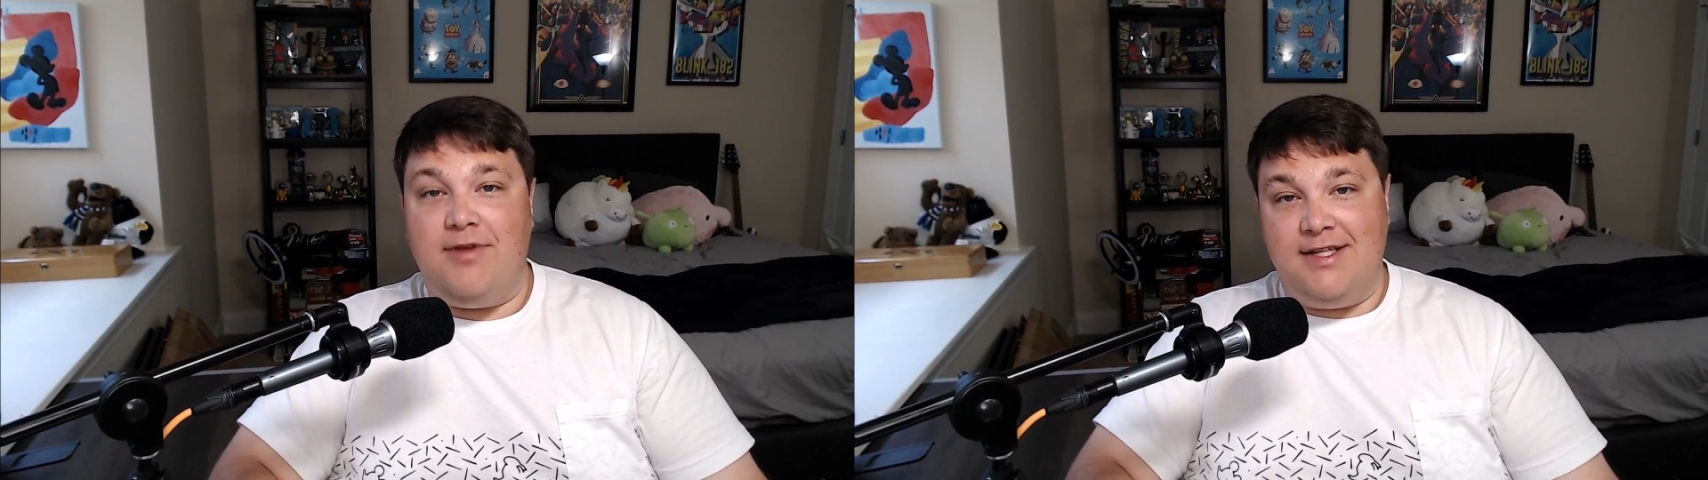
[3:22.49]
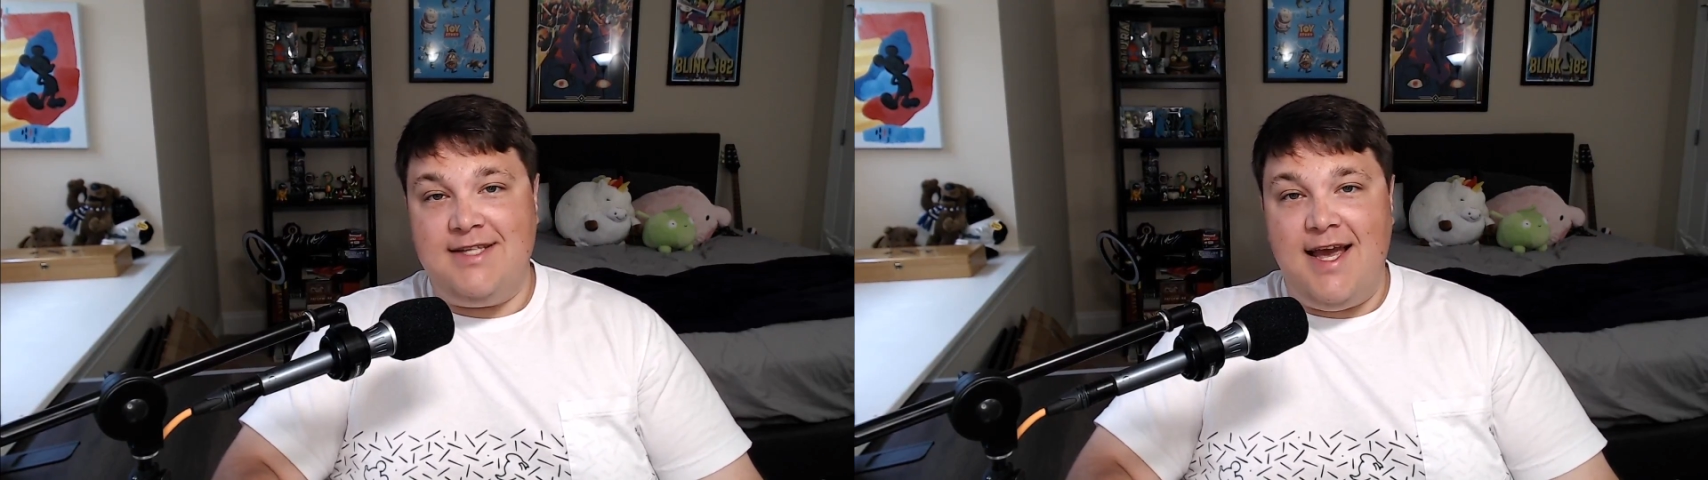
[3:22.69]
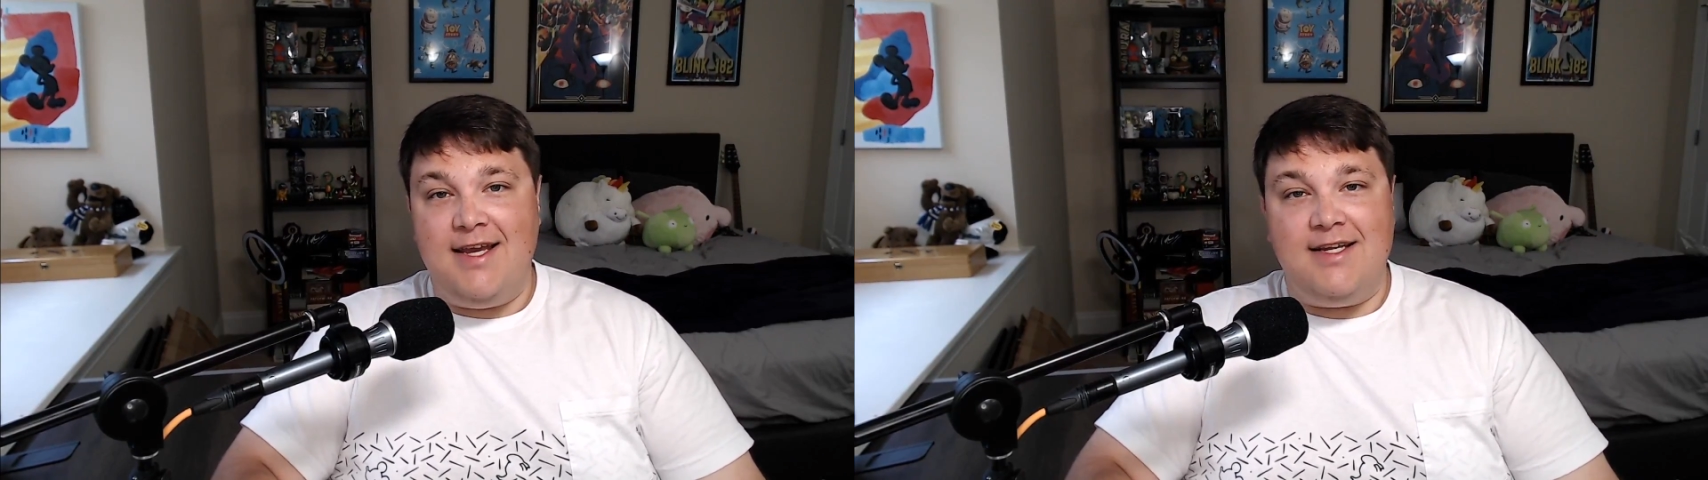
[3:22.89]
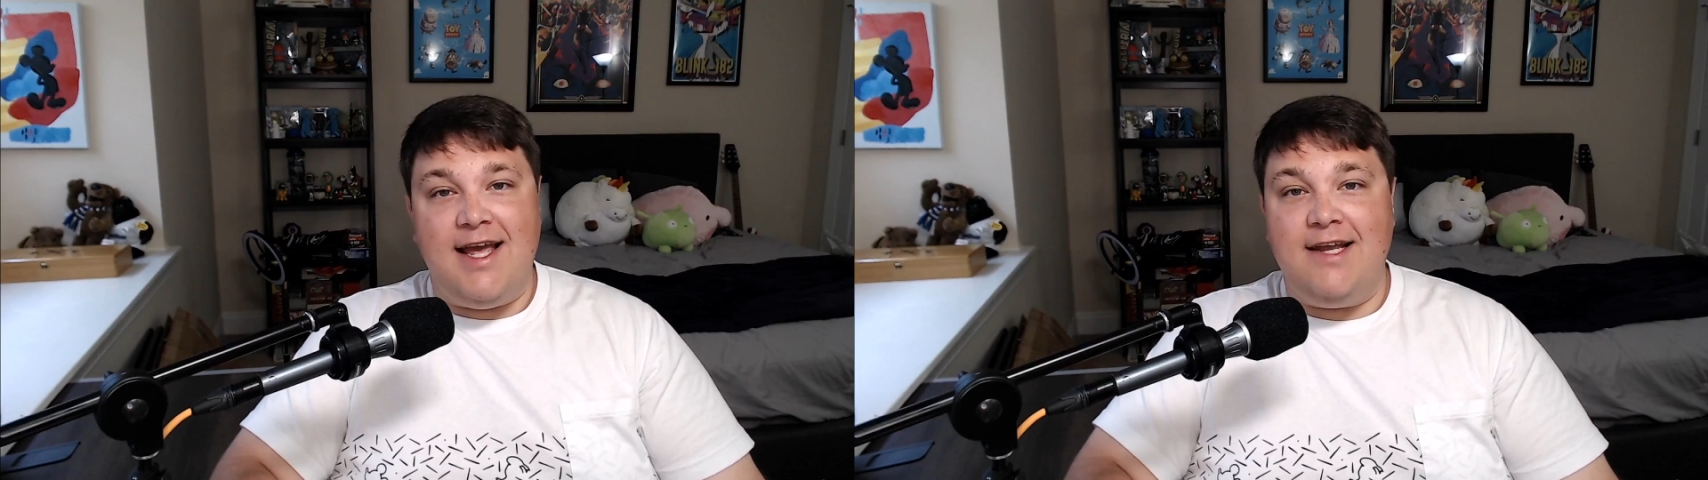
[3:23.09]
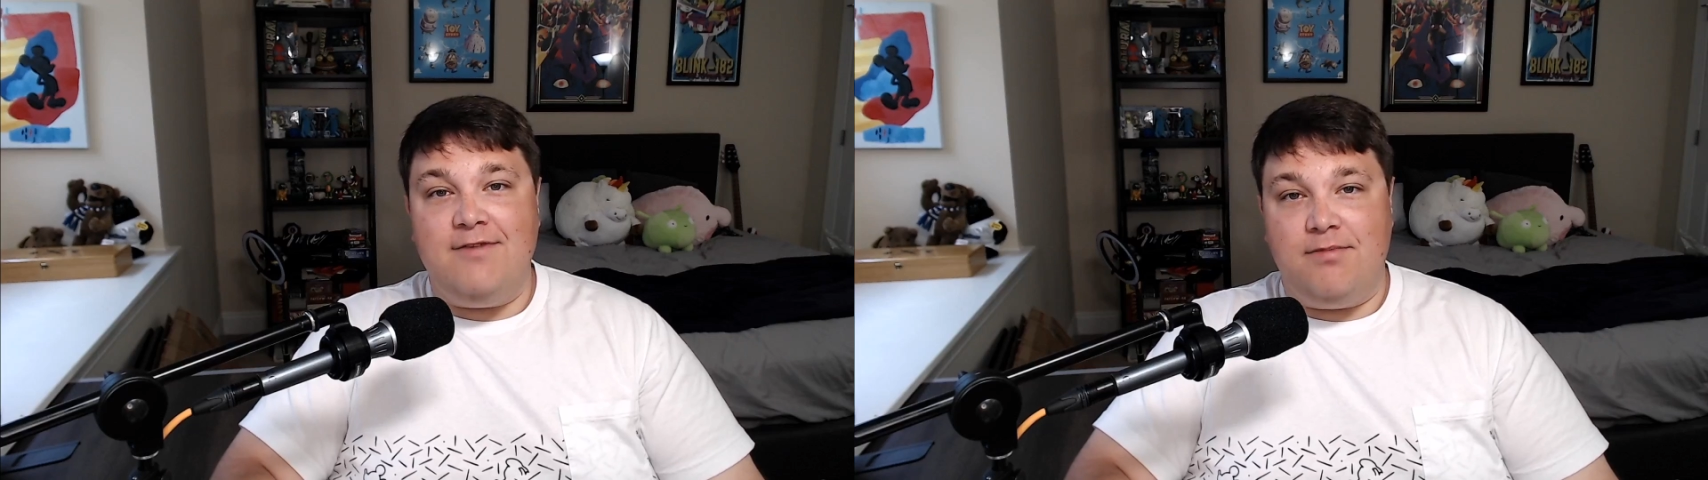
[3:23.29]
blink tag in
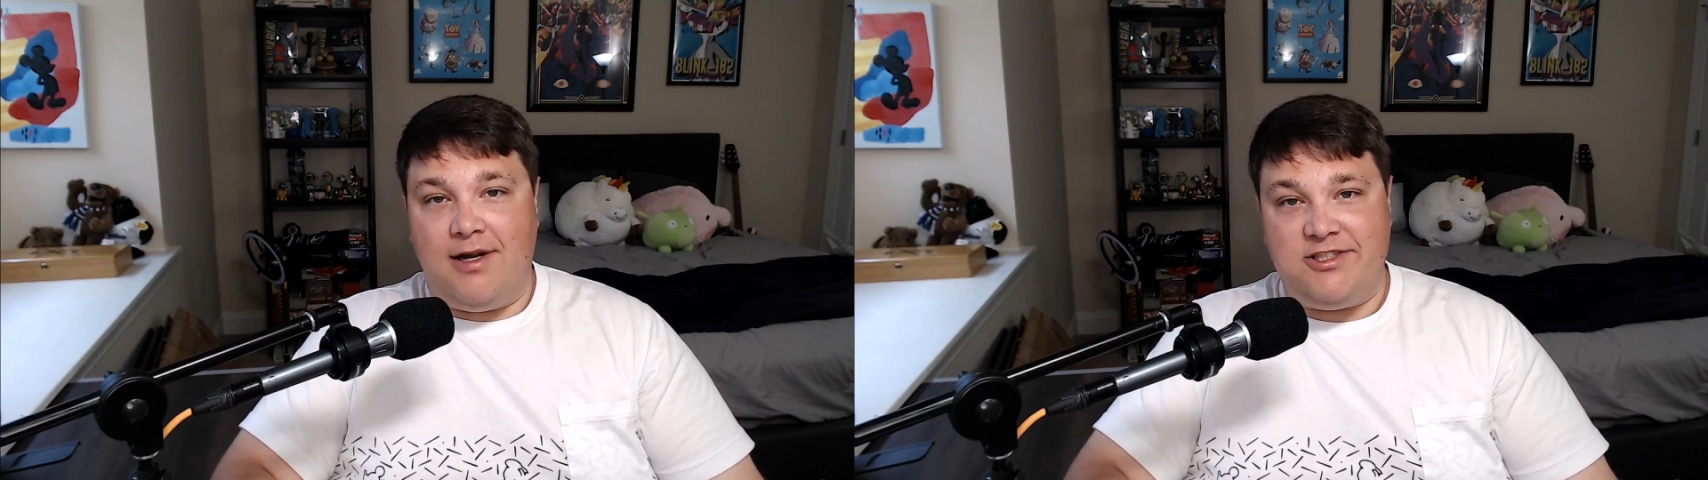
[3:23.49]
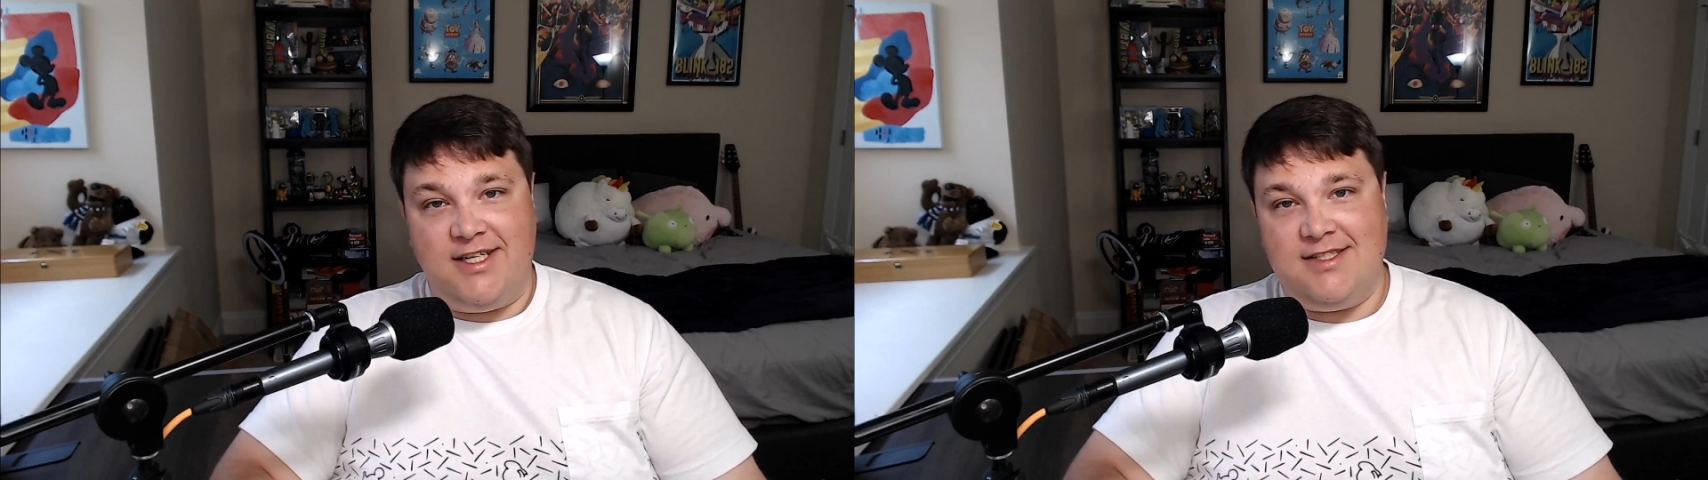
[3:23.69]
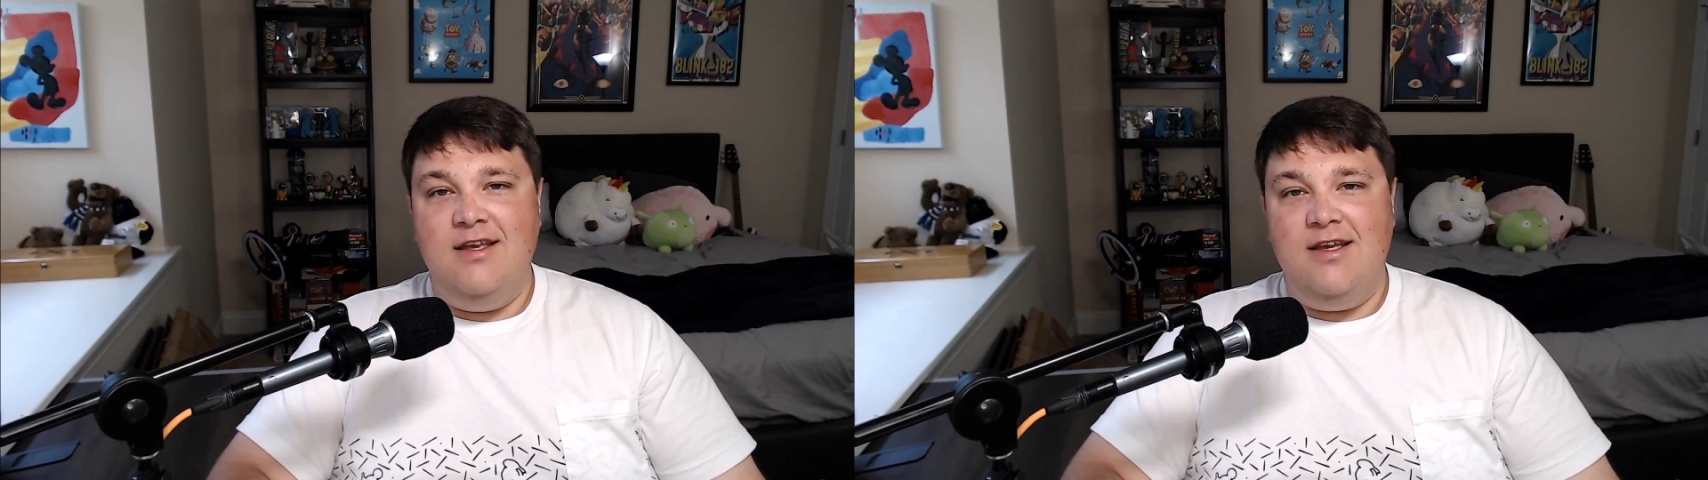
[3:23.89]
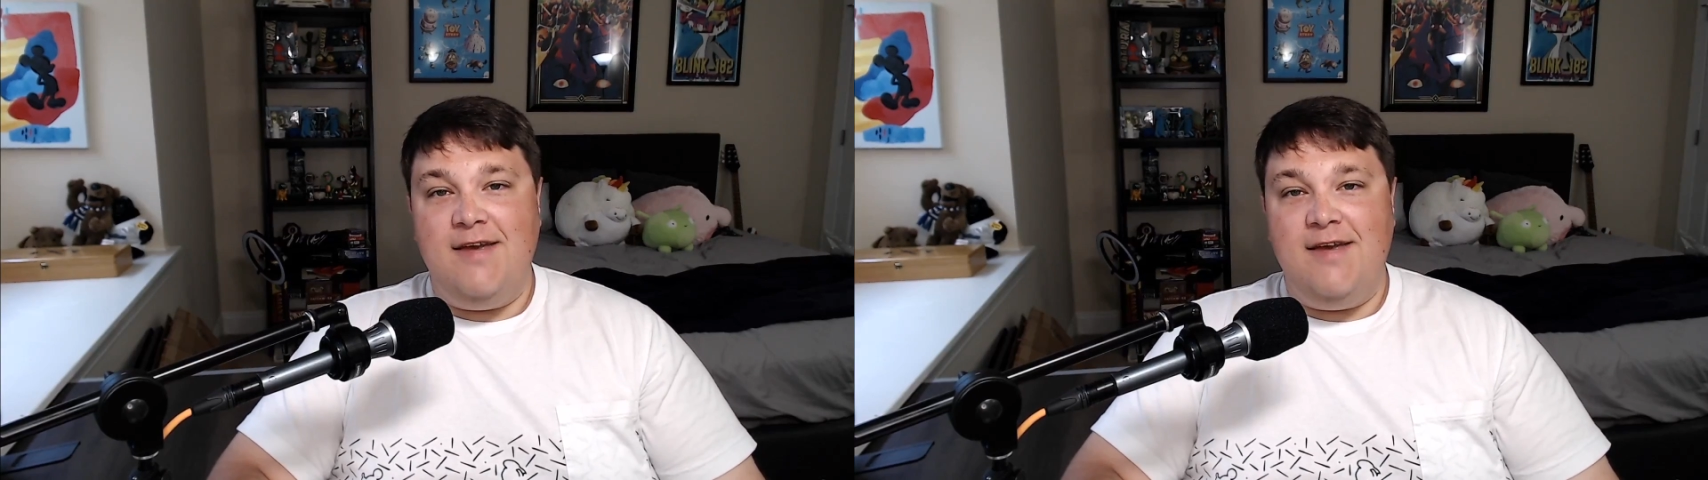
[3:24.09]
any of your projects.